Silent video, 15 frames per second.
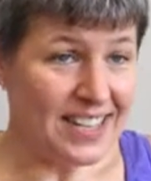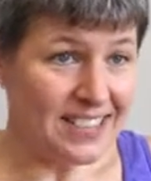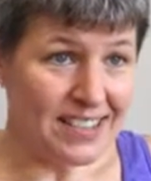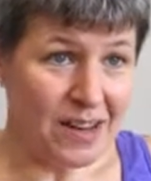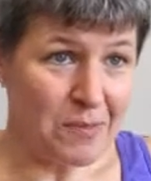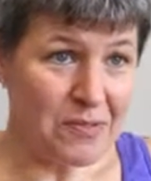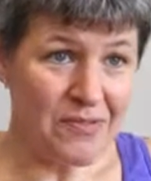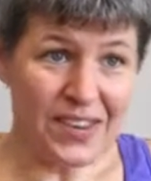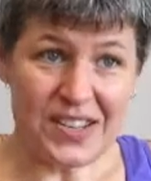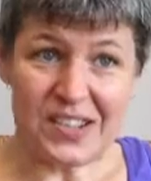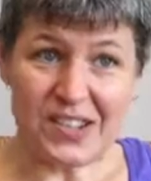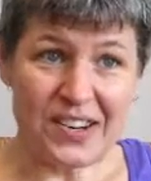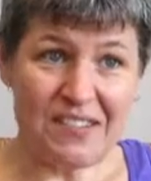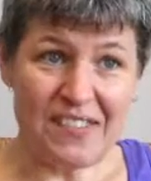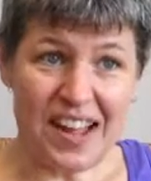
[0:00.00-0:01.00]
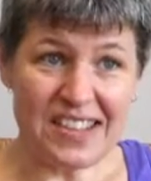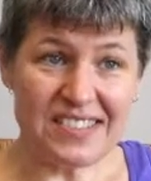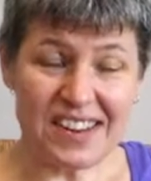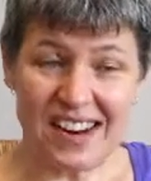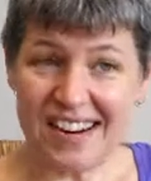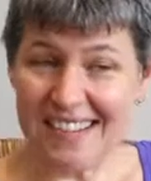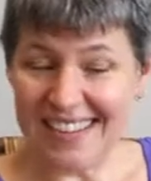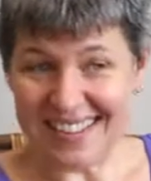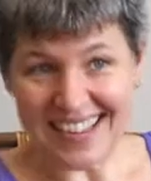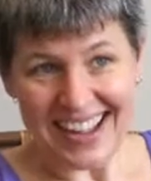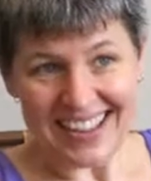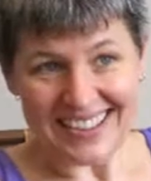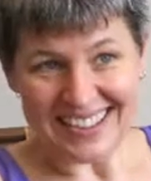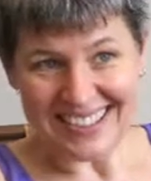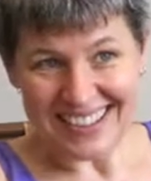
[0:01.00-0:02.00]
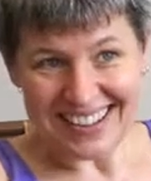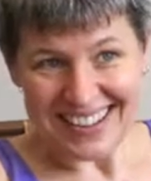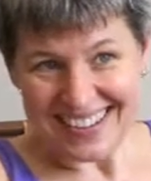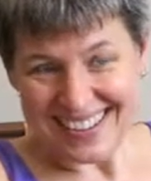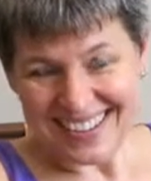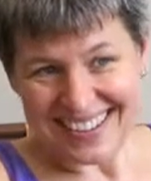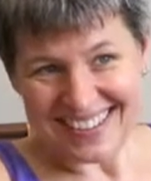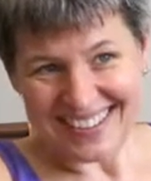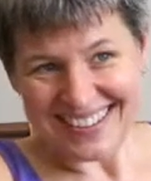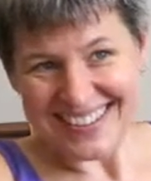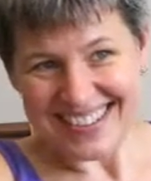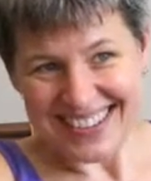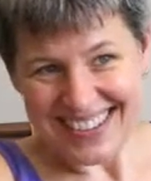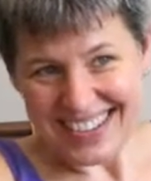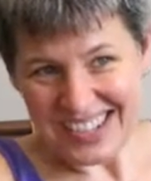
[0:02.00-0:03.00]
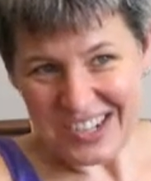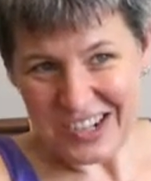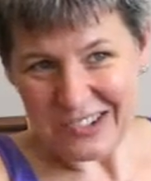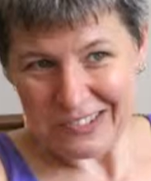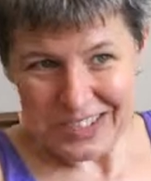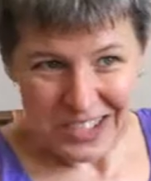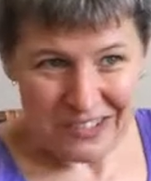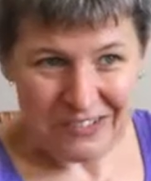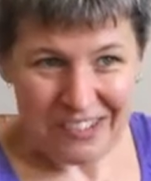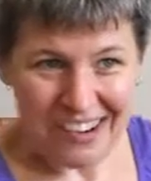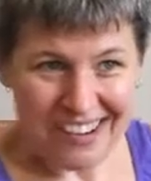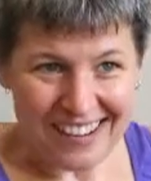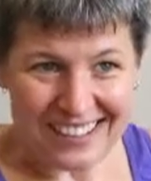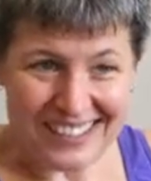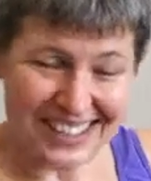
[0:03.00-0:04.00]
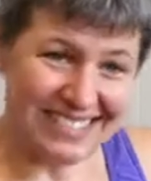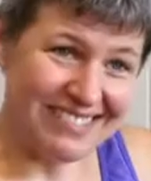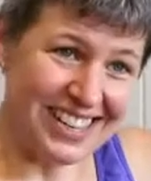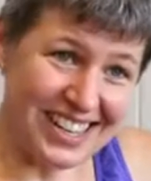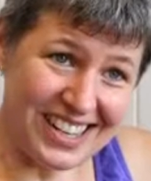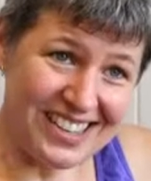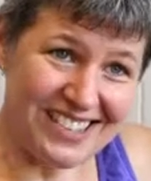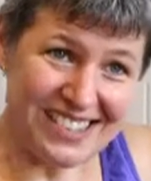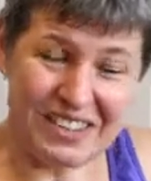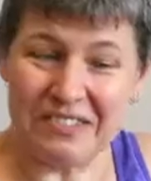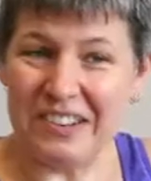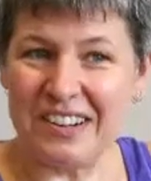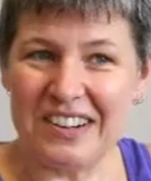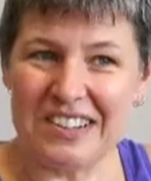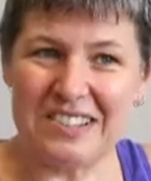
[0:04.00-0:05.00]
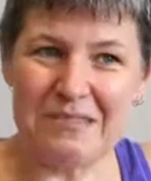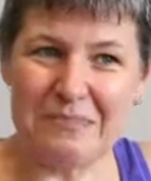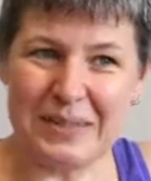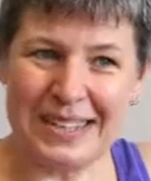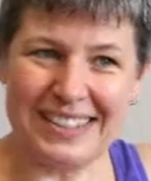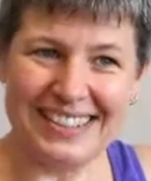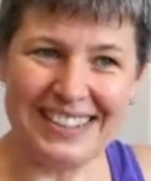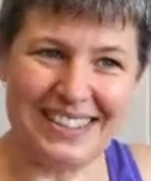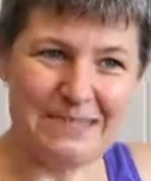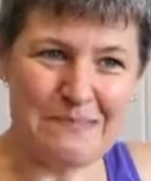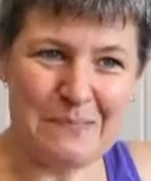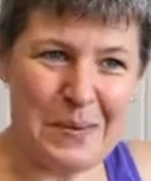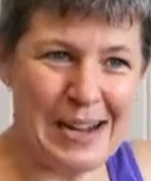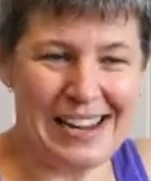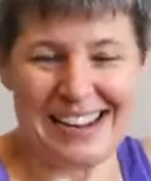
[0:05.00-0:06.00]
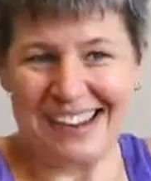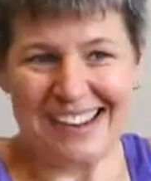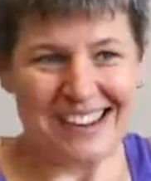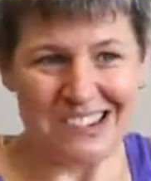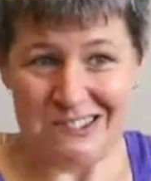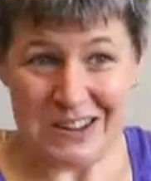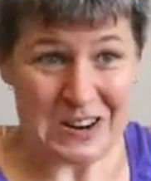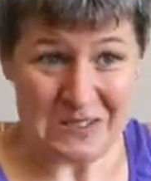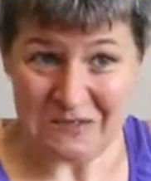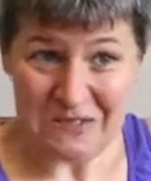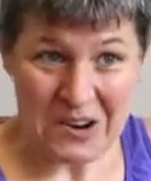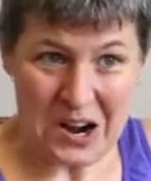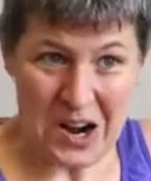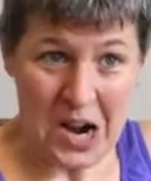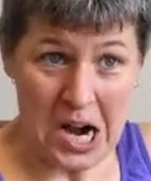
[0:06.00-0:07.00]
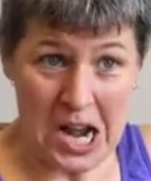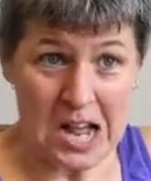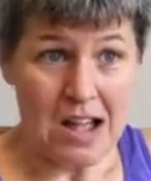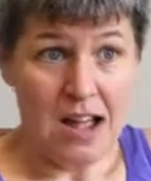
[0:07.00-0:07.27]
He's now a professor at Vassar, and that's like, it's like his career frog. Like red-eyed tree frogs have been kind of my career frog.